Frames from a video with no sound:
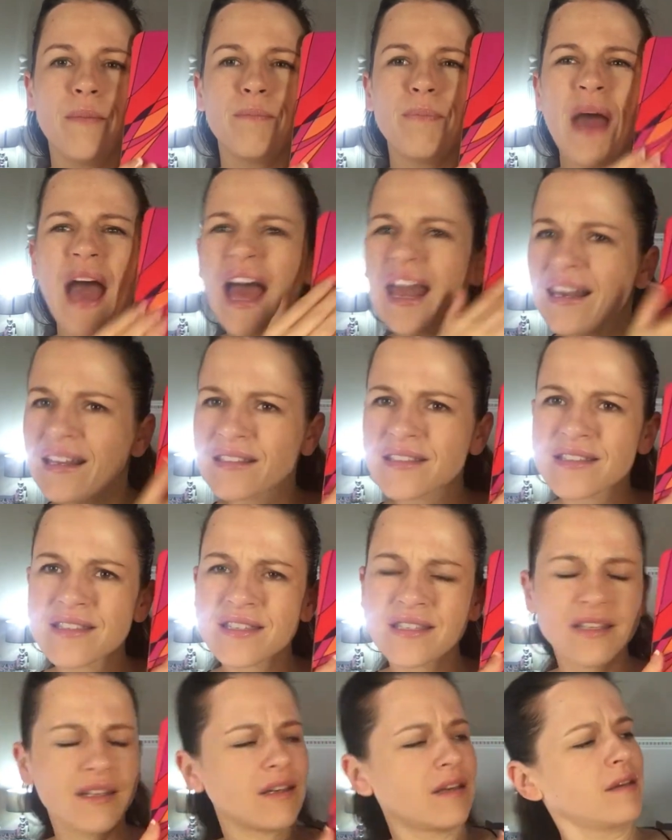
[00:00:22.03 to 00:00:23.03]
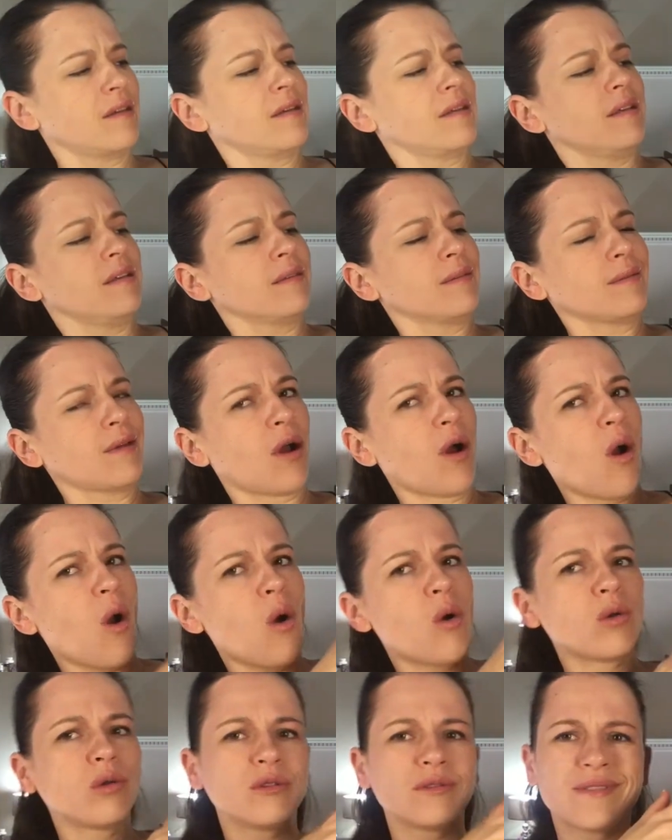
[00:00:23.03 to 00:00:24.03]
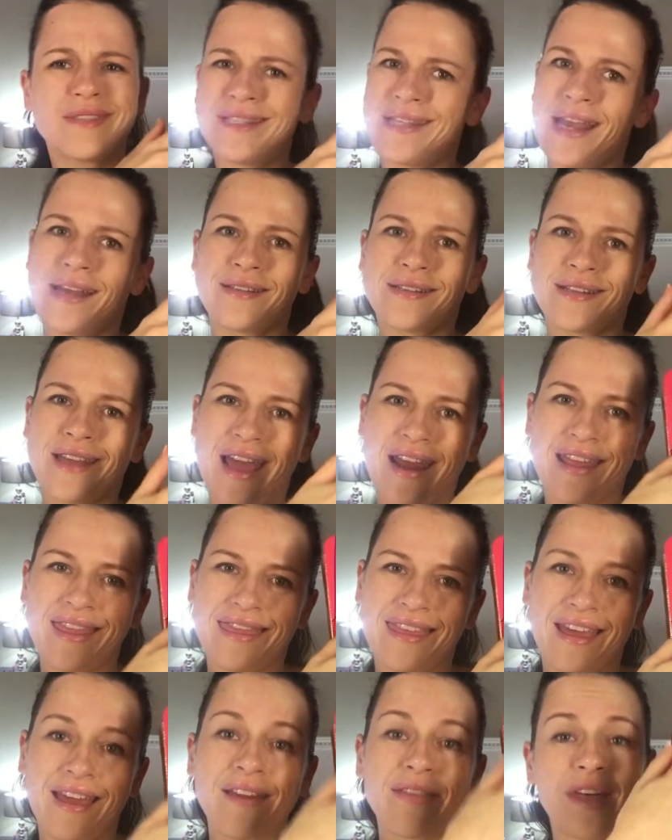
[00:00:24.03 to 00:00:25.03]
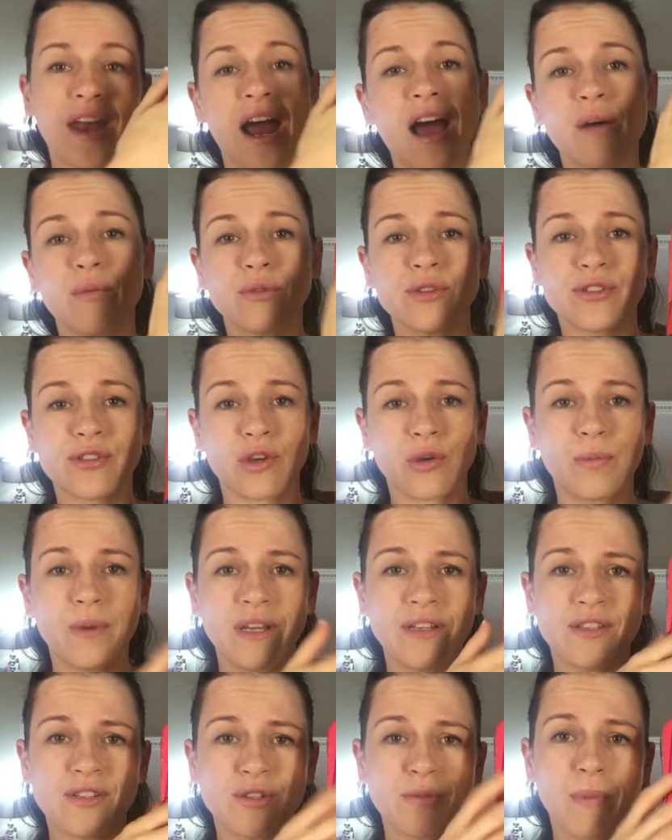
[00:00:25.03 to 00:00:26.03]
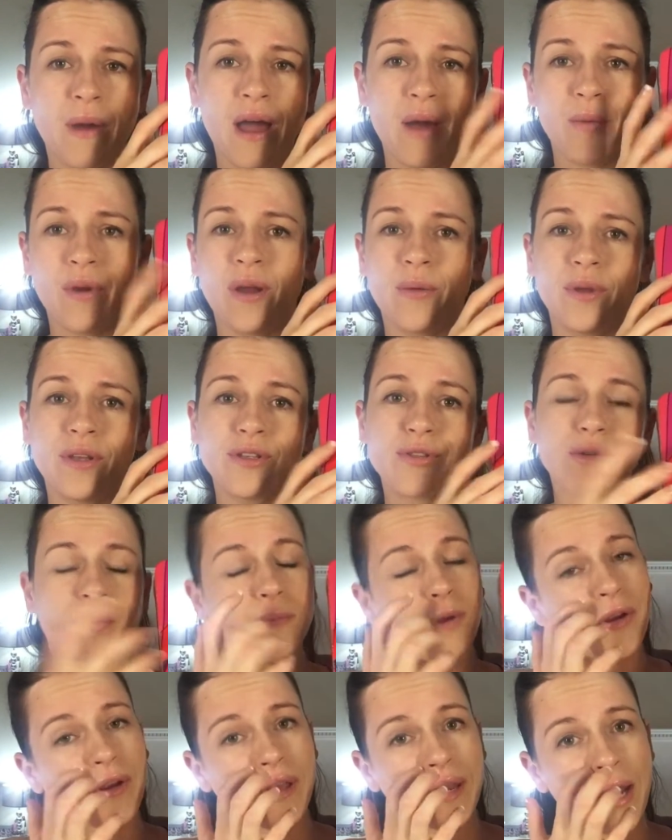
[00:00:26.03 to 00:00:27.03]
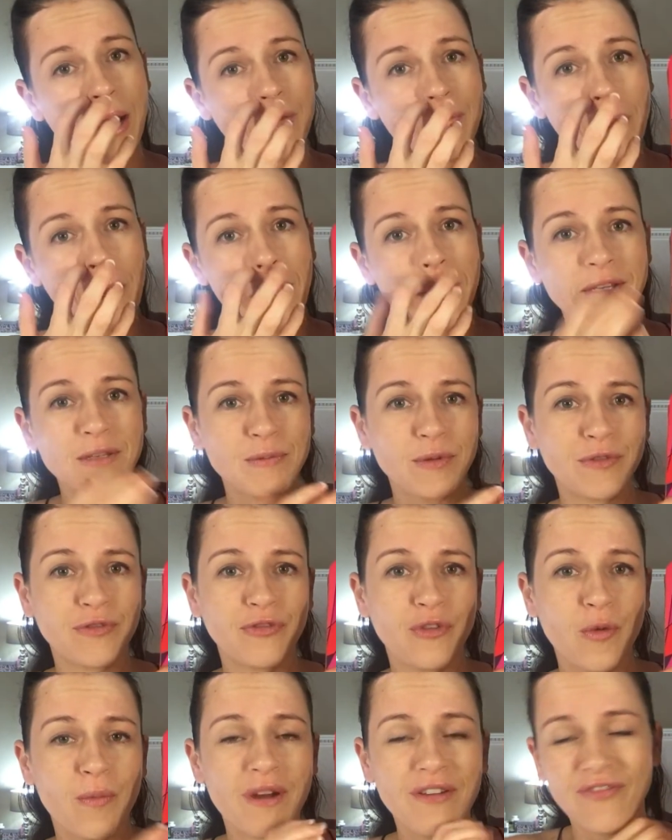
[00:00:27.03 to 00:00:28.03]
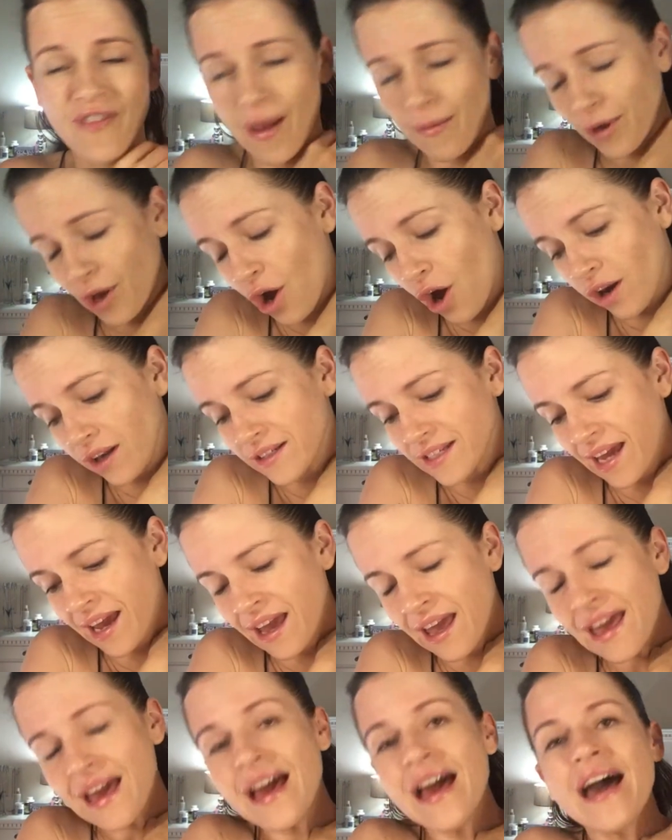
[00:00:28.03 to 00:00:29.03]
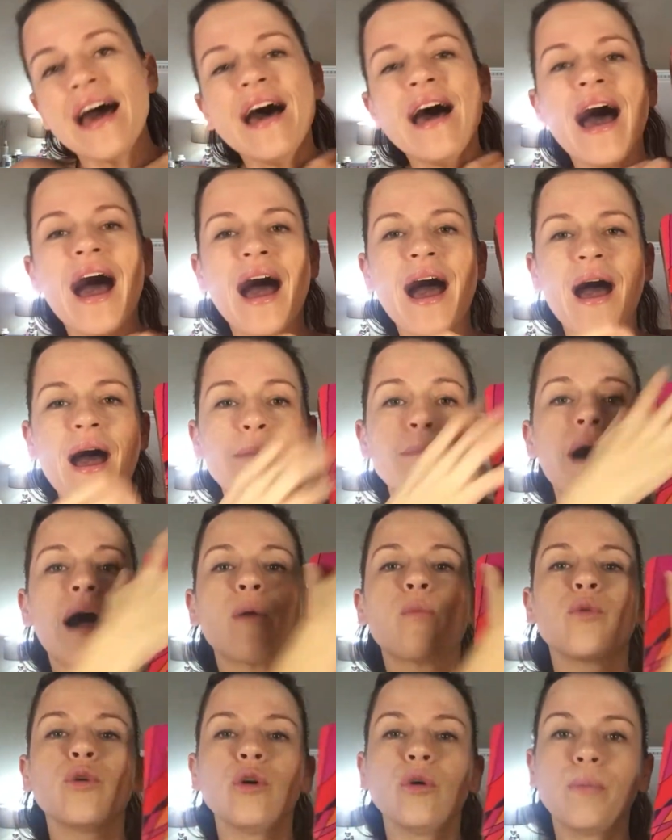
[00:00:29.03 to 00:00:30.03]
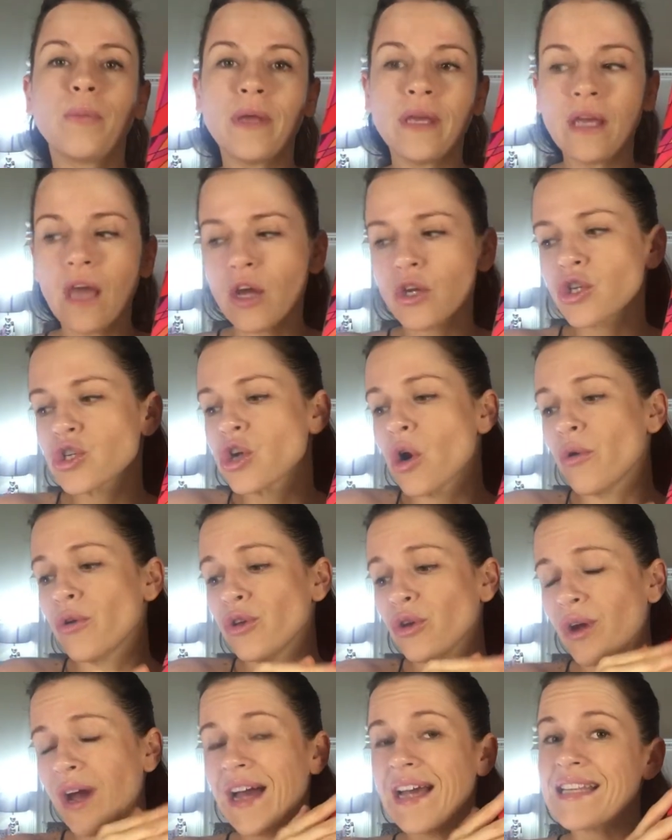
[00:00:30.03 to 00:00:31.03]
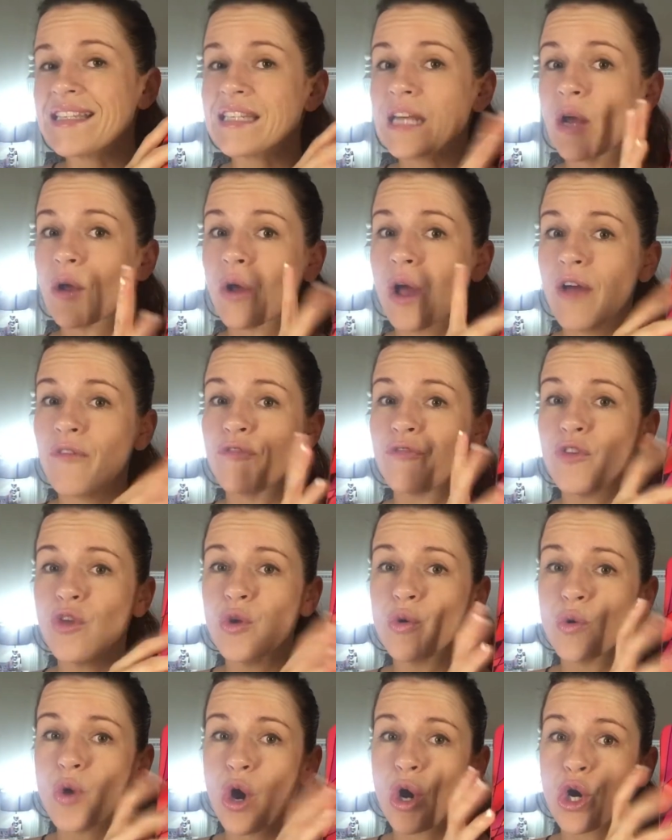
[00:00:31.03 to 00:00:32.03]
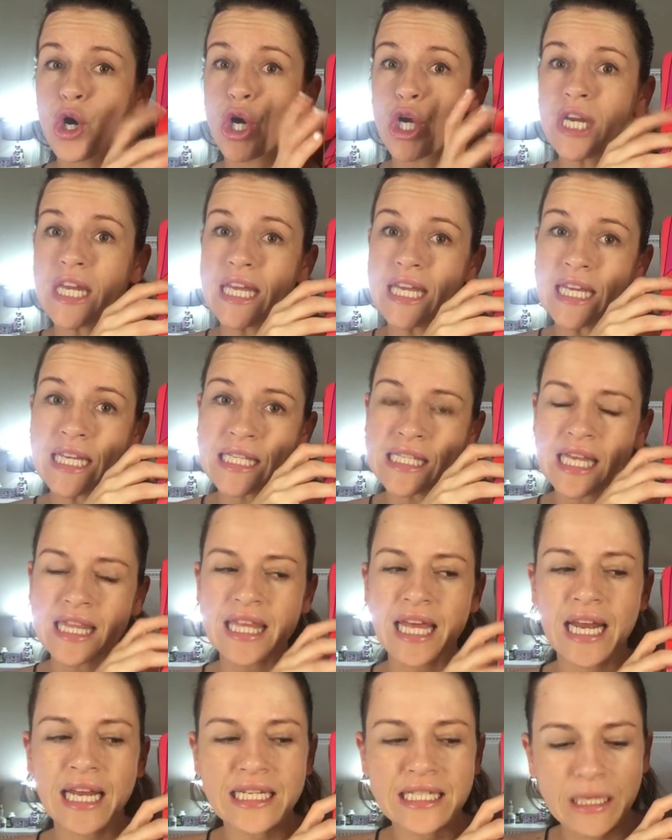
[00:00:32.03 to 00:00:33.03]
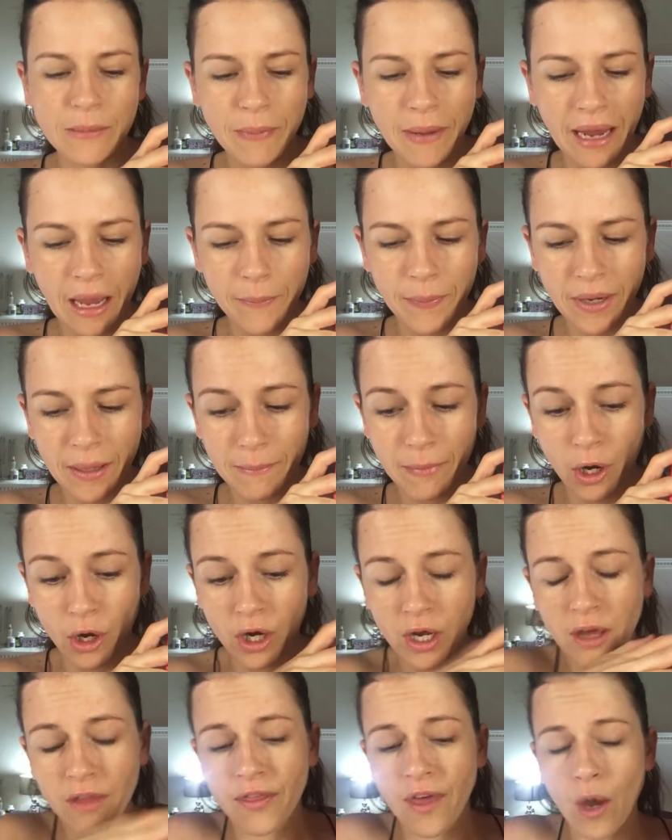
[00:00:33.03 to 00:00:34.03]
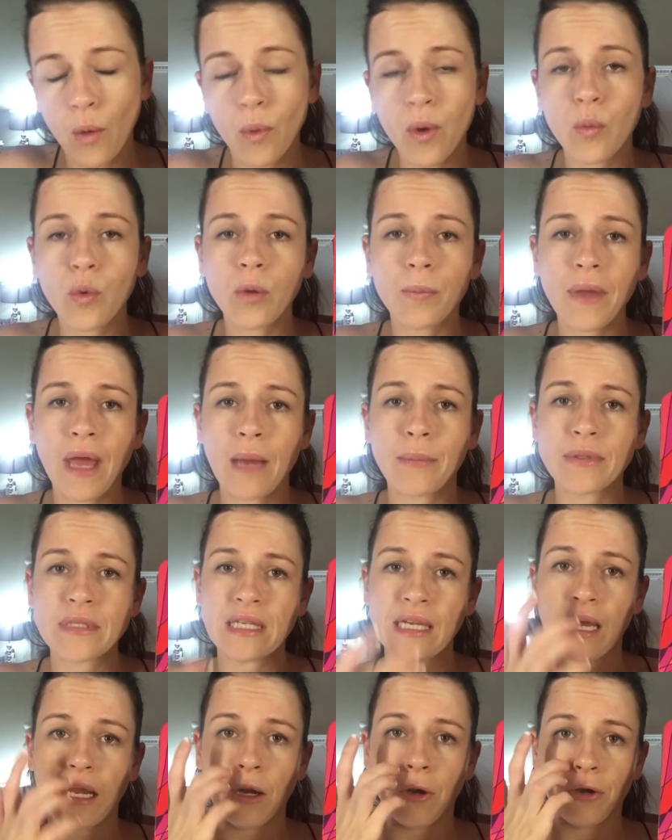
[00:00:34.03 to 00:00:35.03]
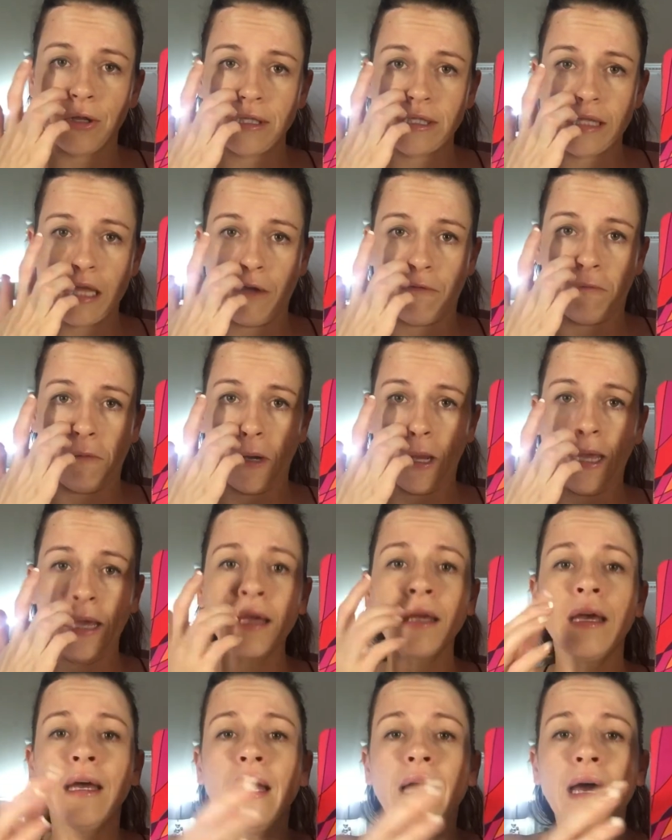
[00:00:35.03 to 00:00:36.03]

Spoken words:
palette hold set kind of thing that I was so blessed to buy when I went to America now with my husband for my family holiday. I will be showing you guys a few goodies that I did pick up in America that we will be able to get here in South Africa